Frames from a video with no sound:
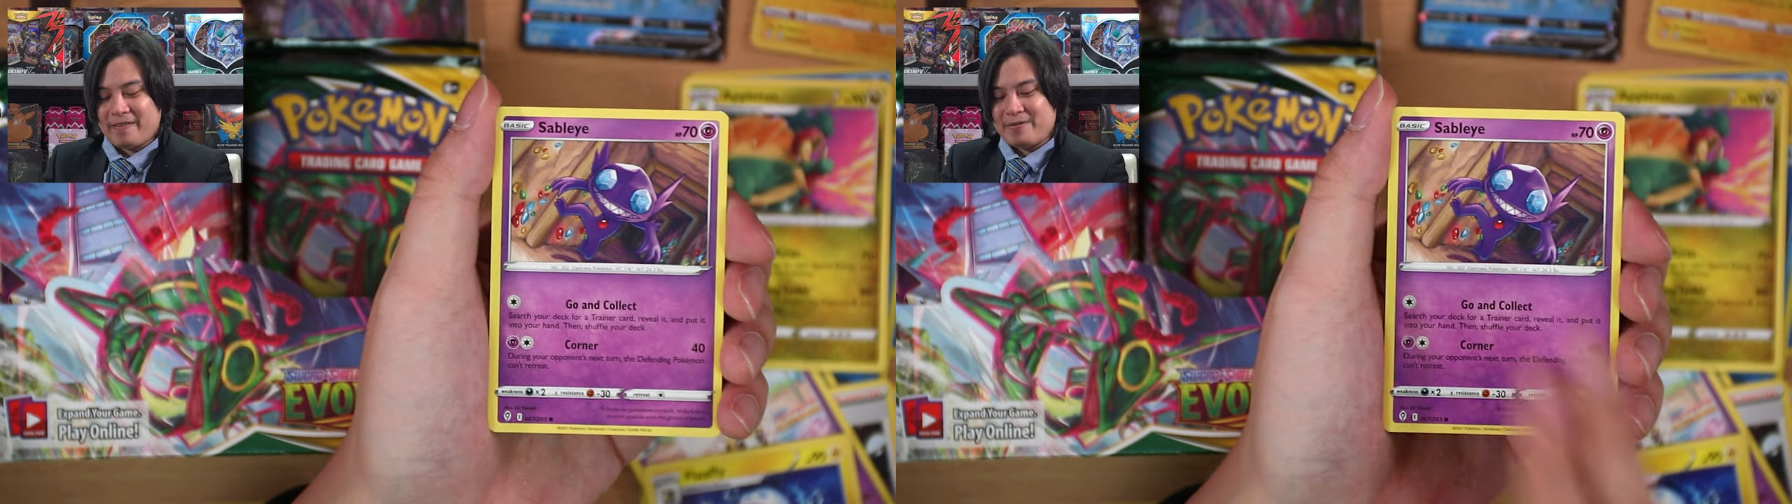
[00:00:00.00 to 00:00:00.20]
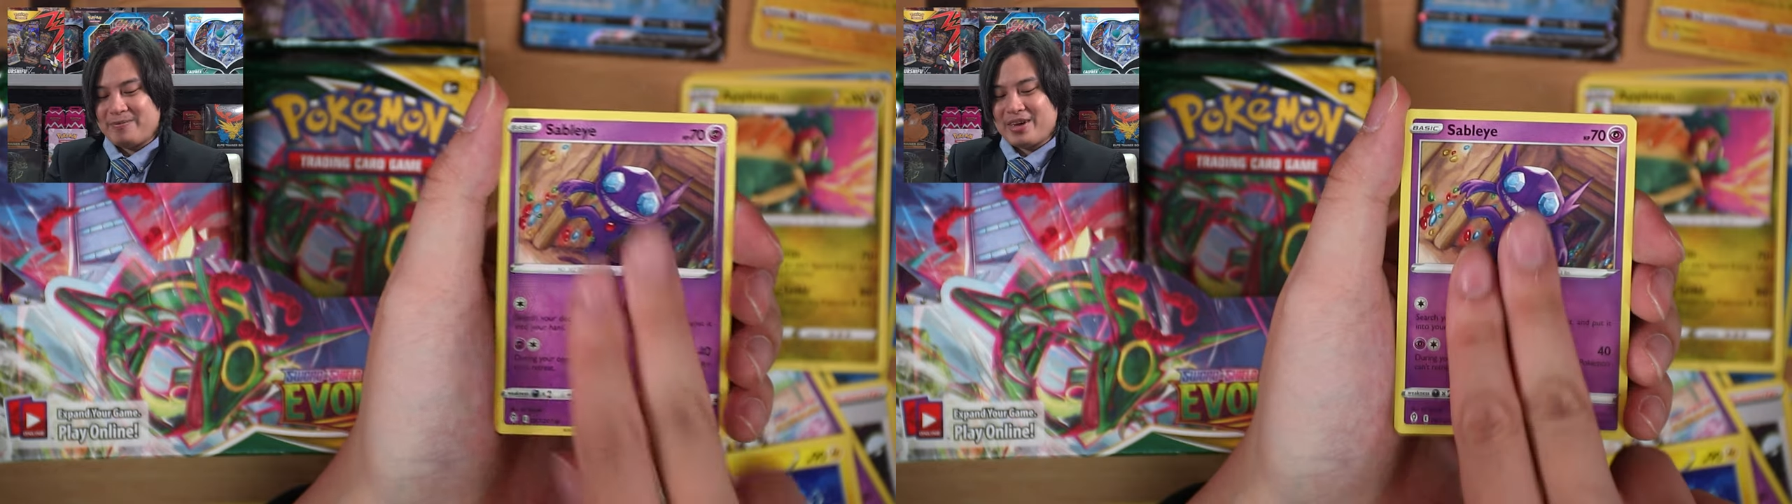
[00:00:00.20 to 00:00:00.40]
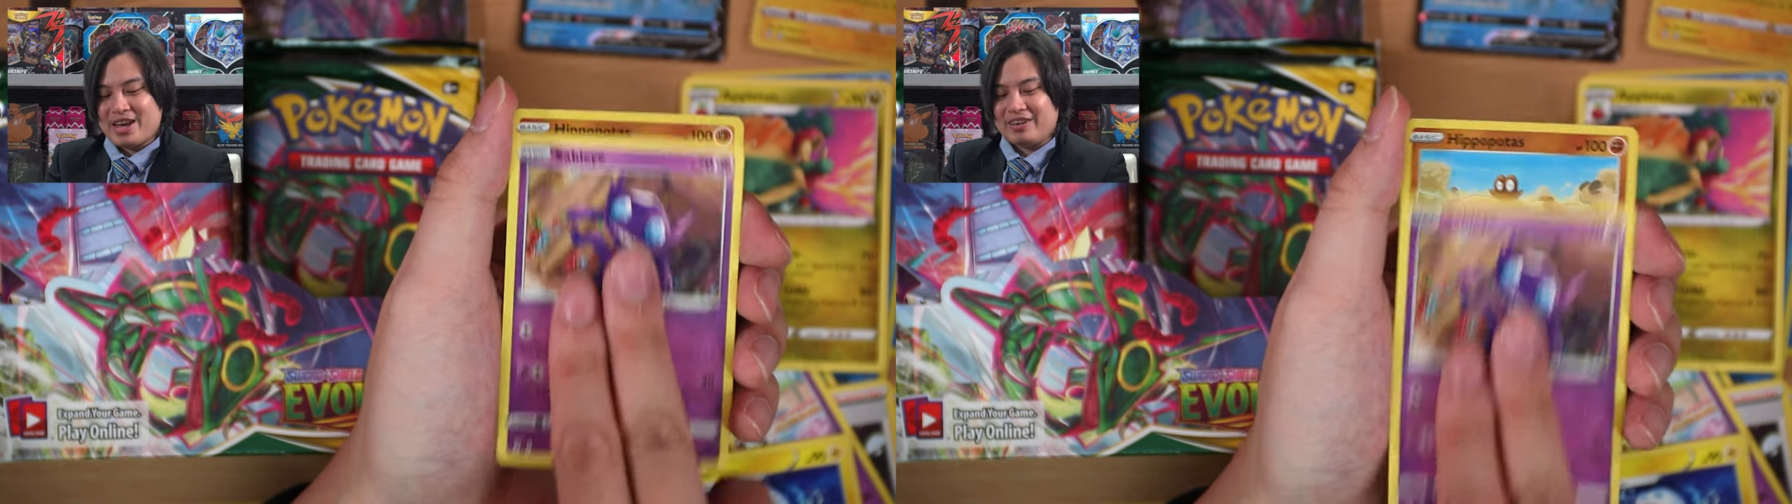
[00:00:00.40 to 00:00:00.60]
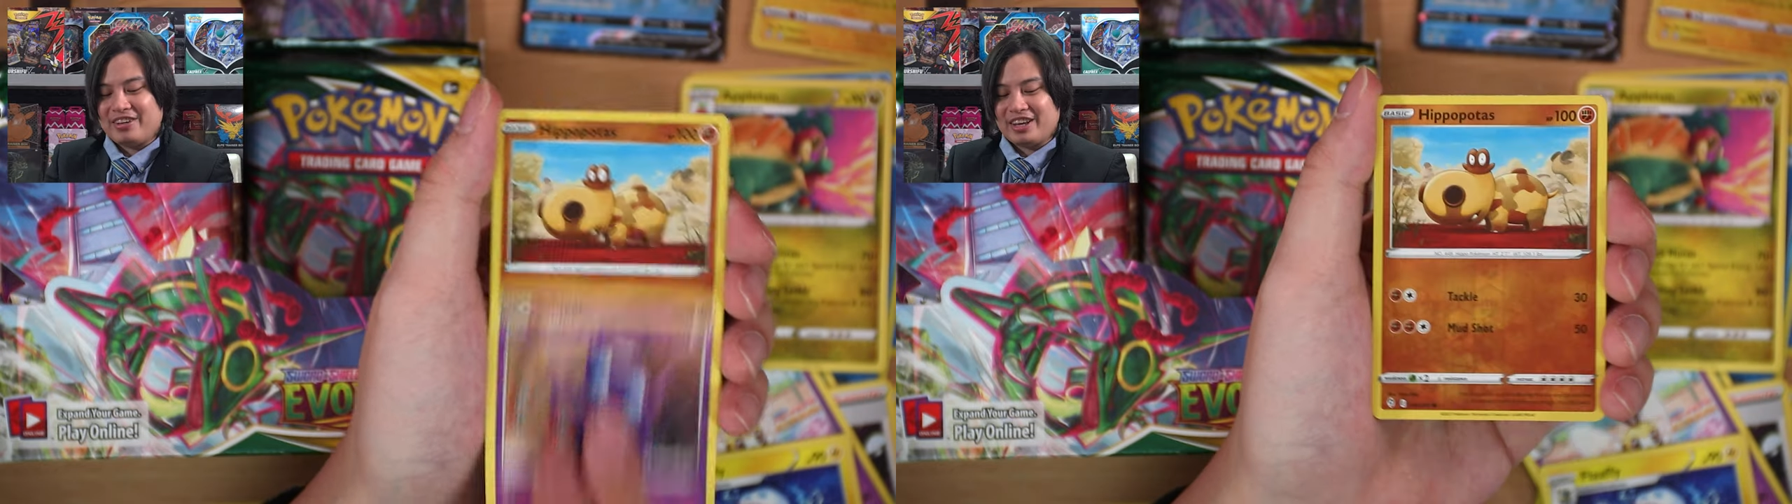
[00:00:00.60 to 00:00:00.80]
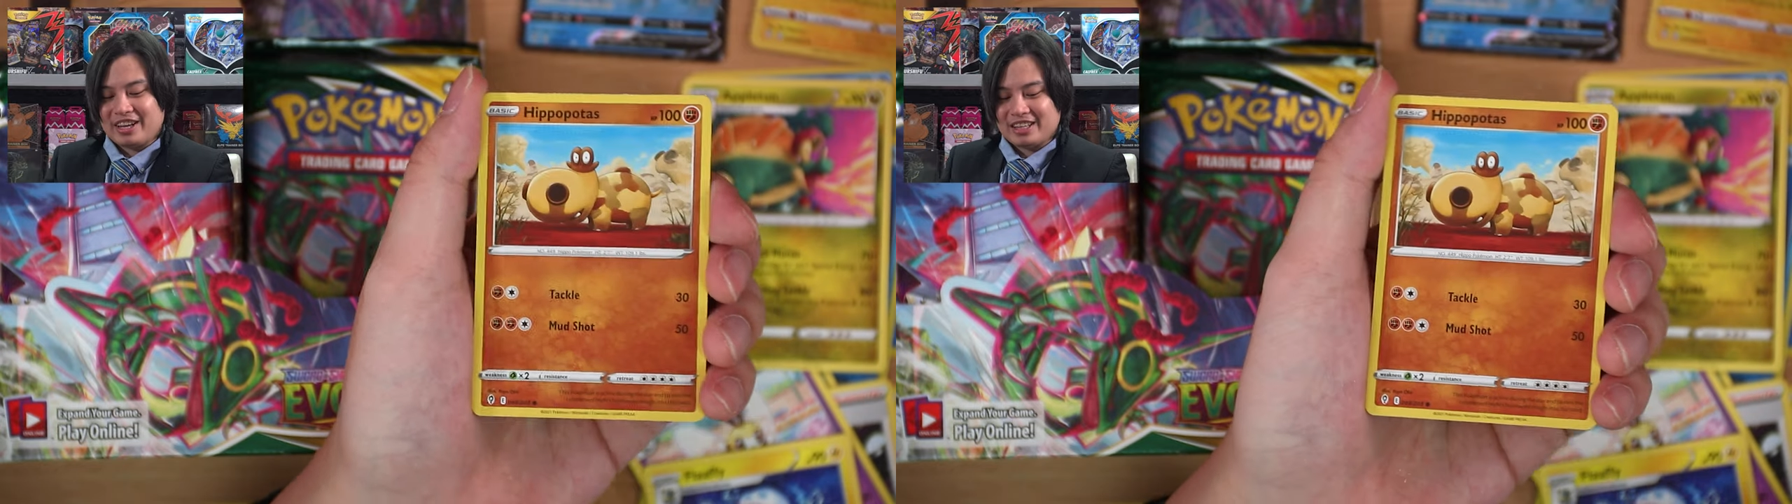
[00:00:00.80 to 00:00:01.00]

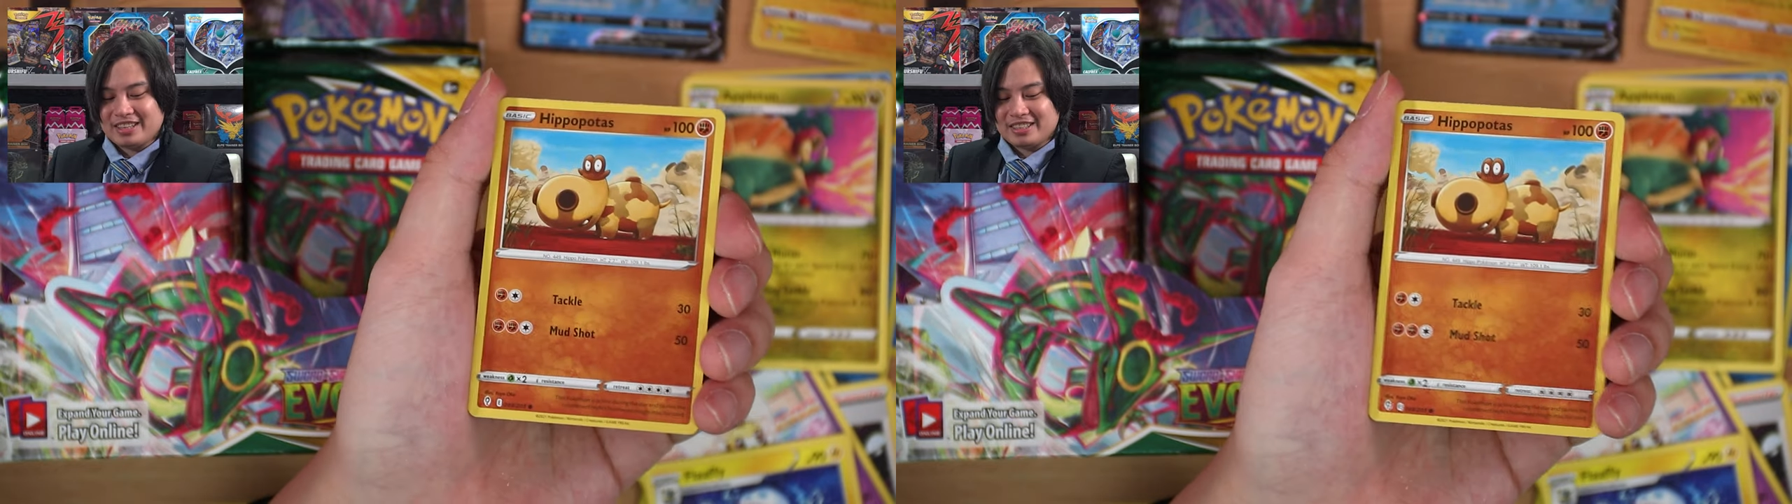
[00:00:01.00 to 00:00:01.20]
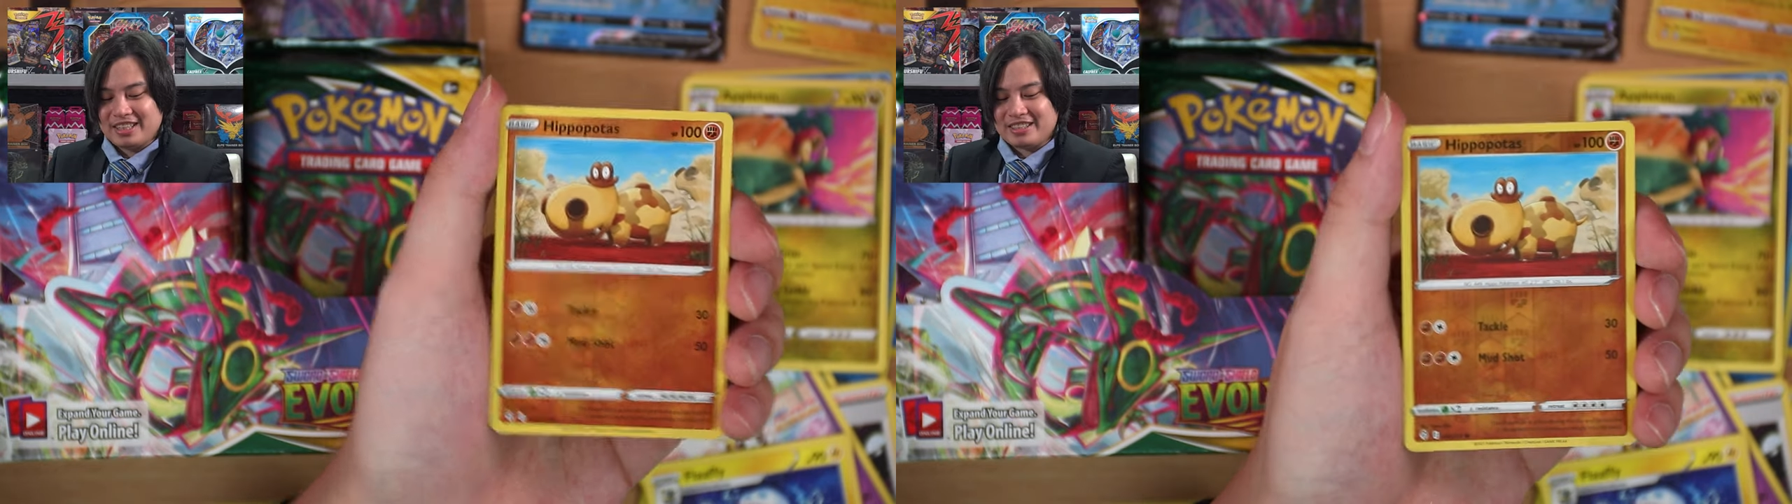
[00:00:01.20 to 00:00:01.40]
Maybe. I think I see